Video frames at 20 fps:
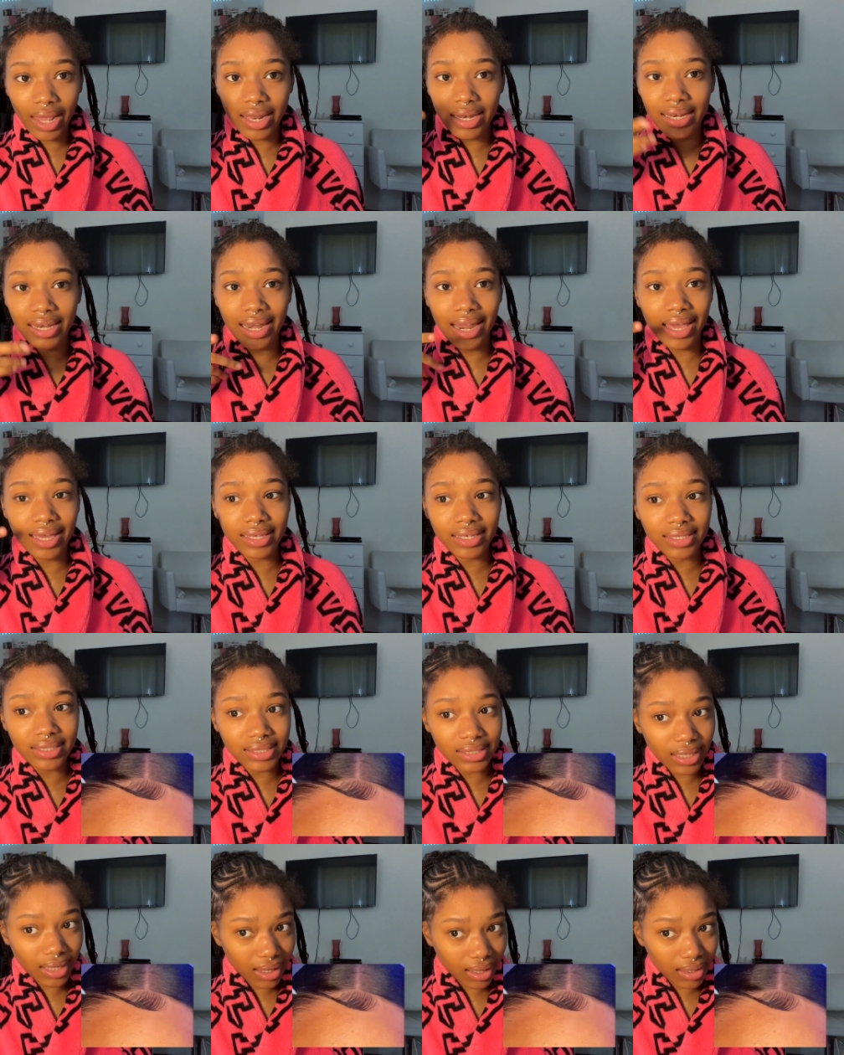Nike
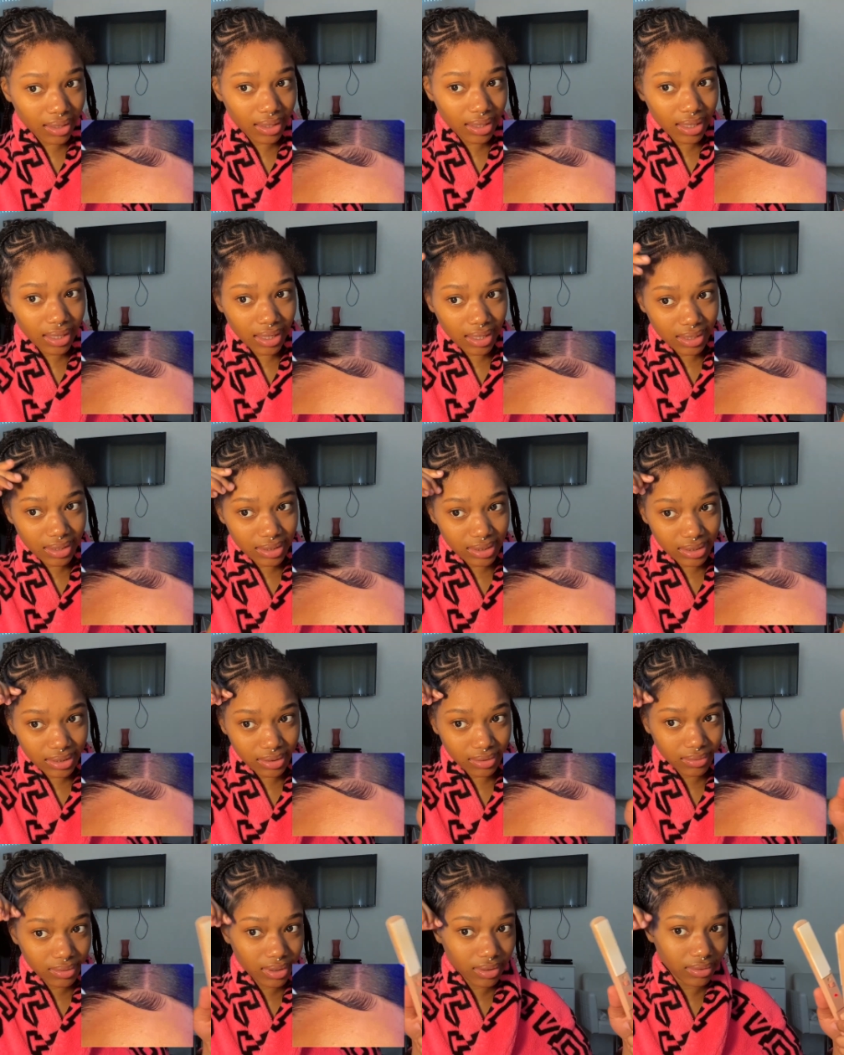tick edges,
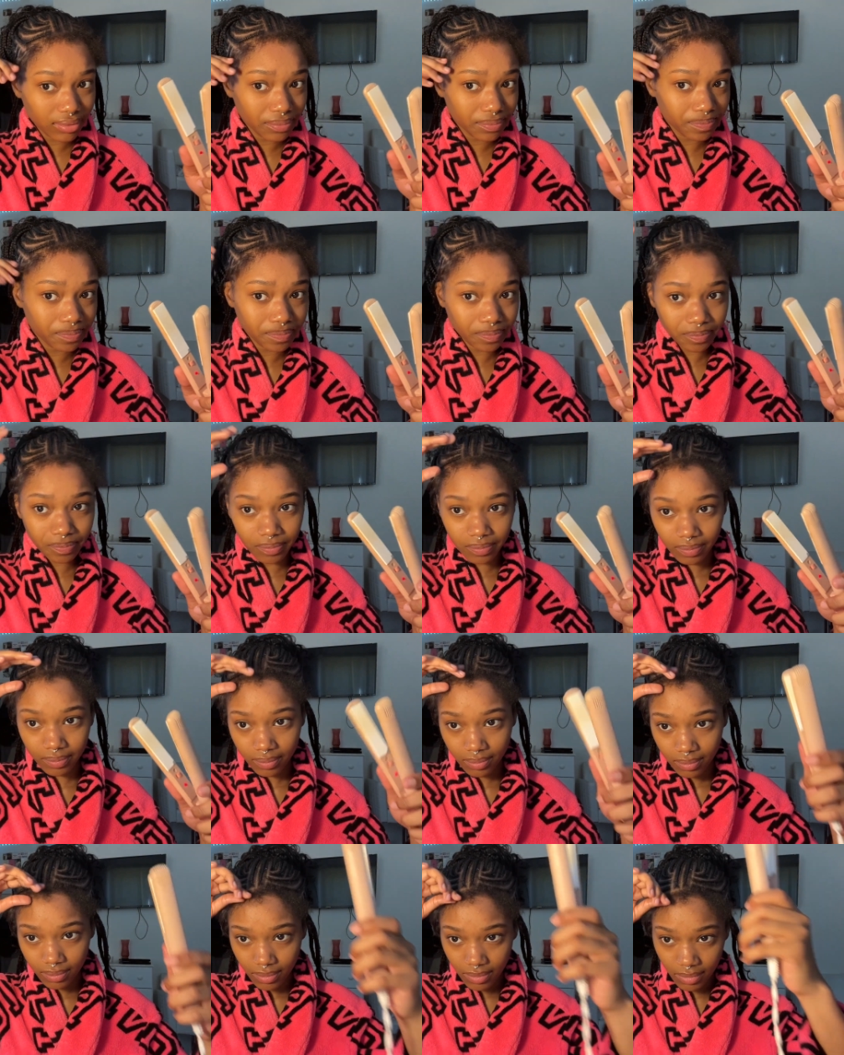you know,
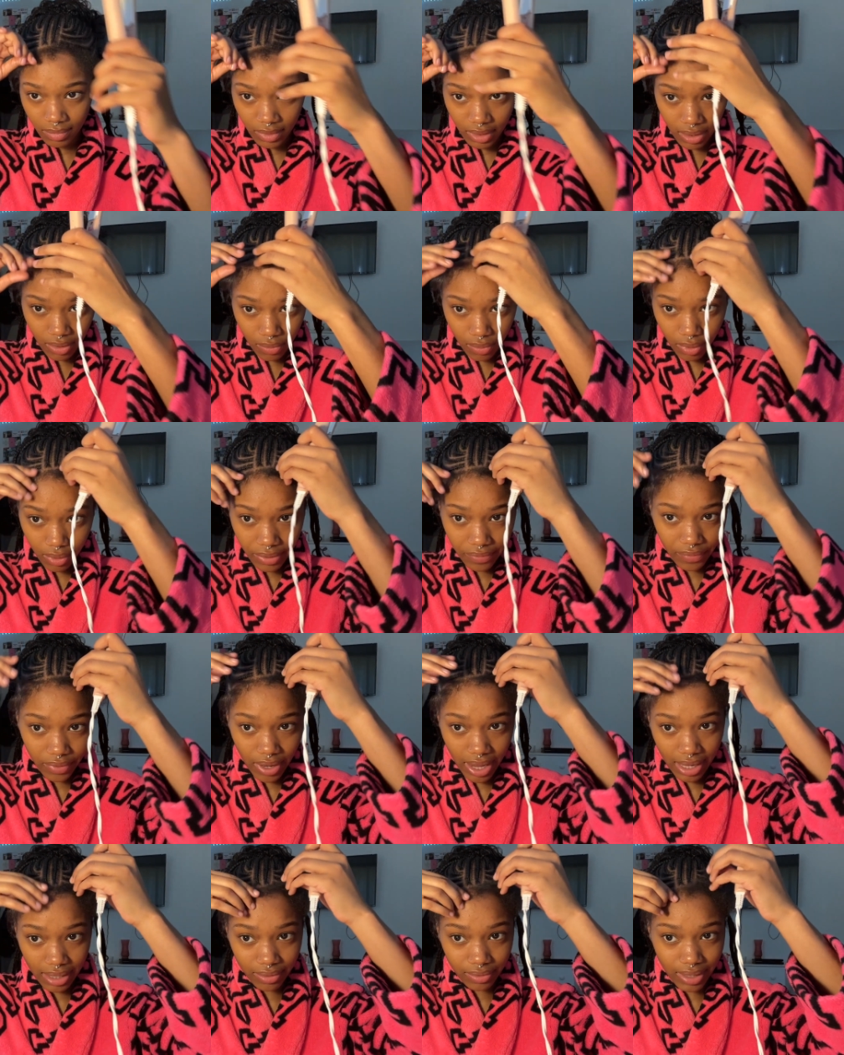who don't even know
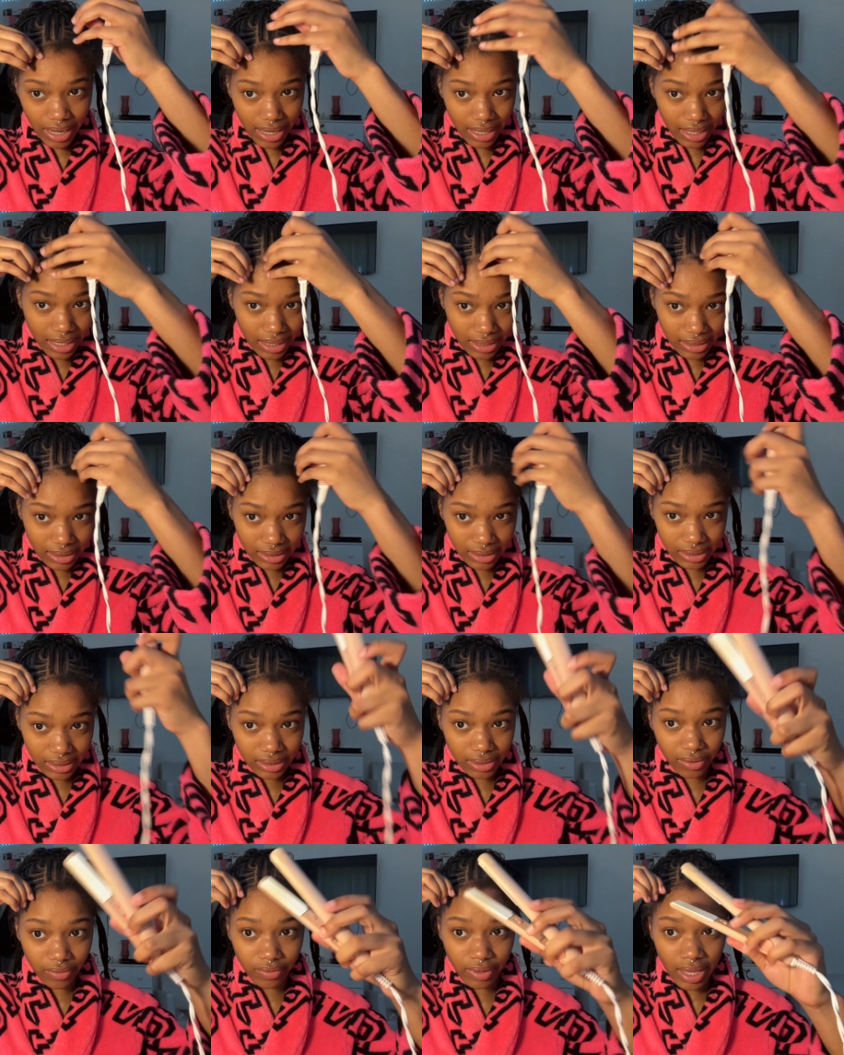how to do their edges and
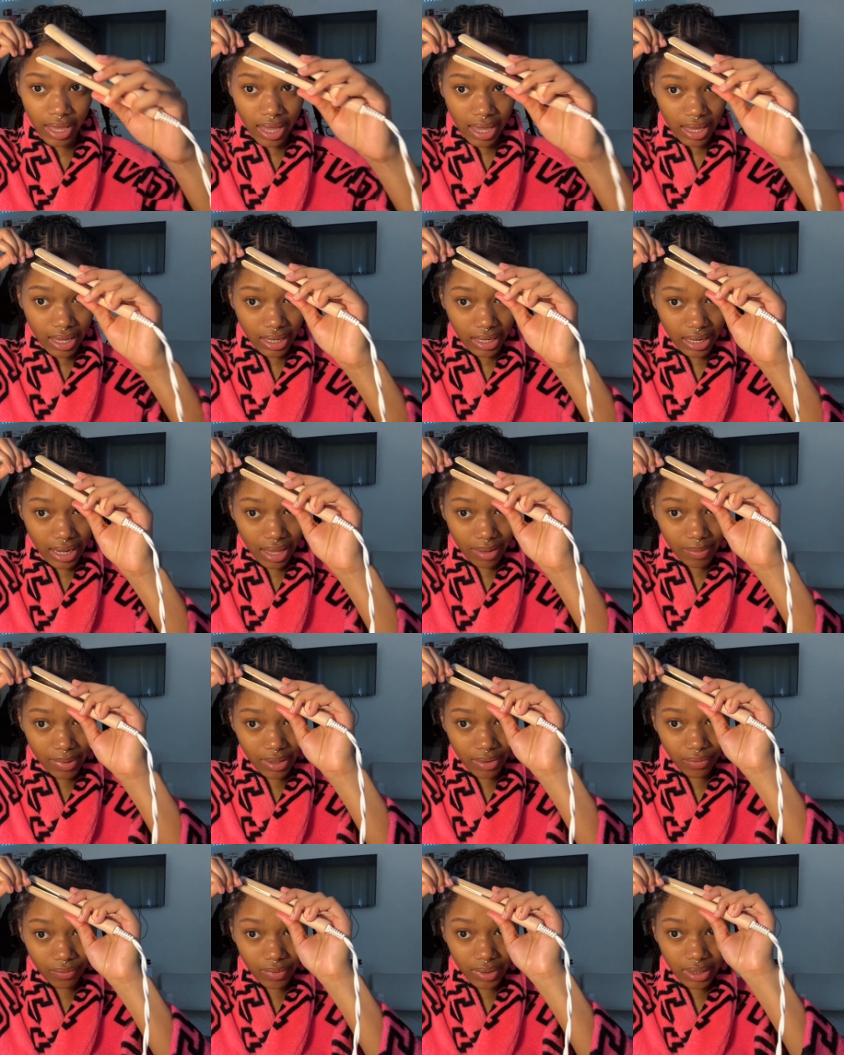stuff. They be
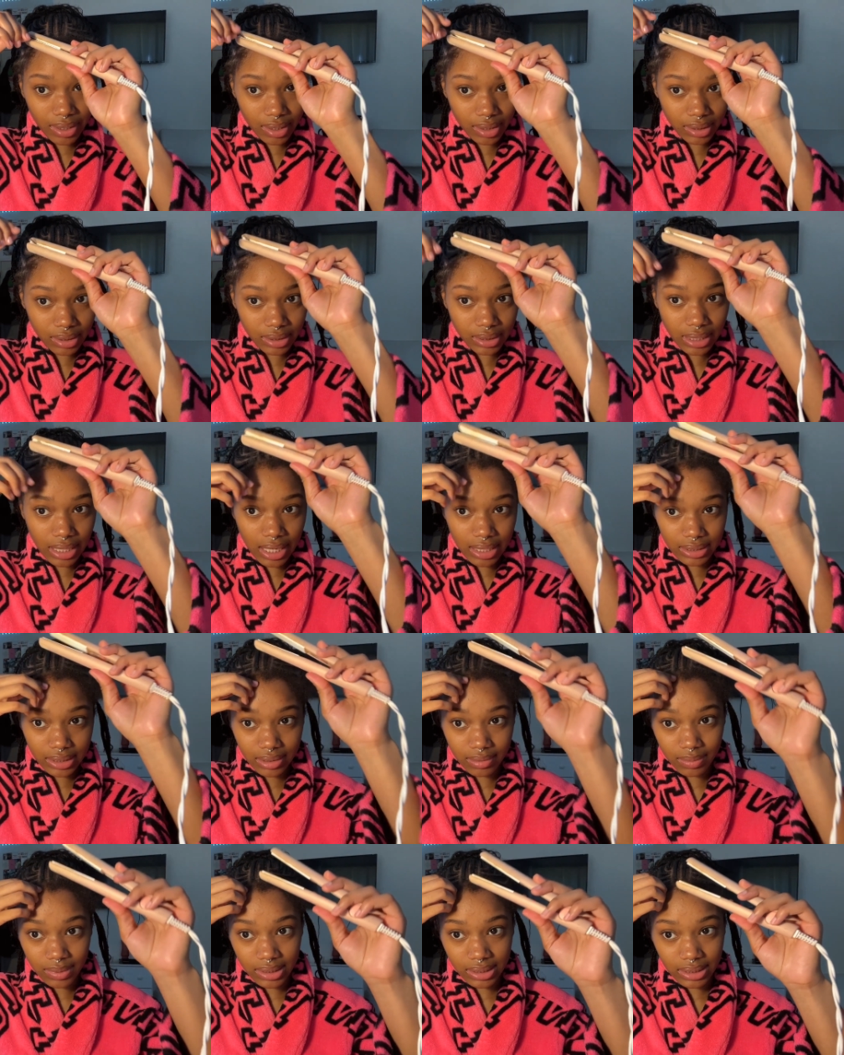the ones got
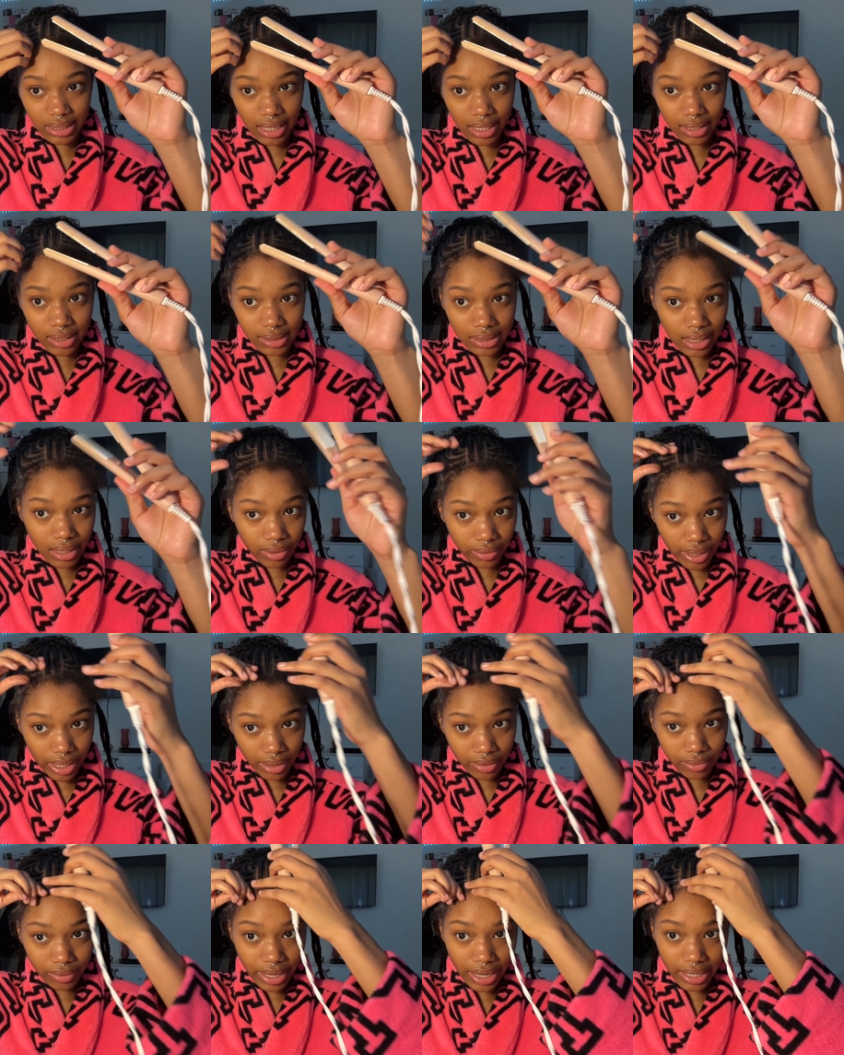something to say because they don't know how to
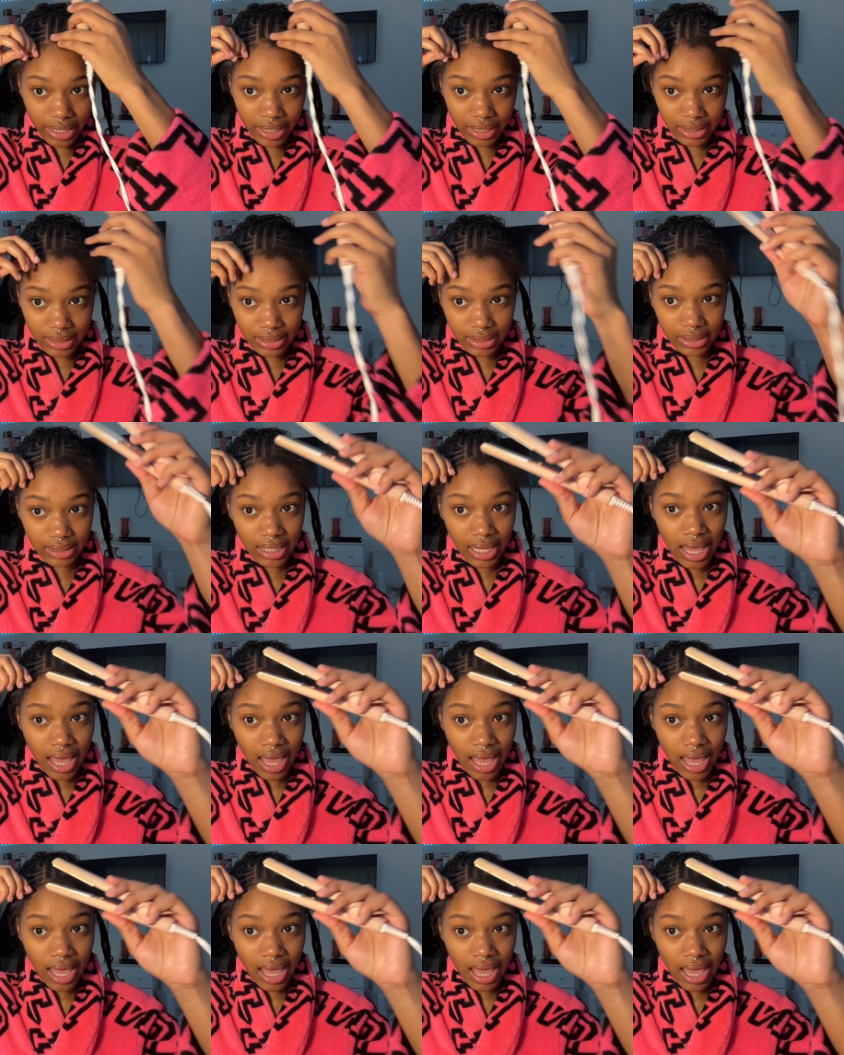do their edges.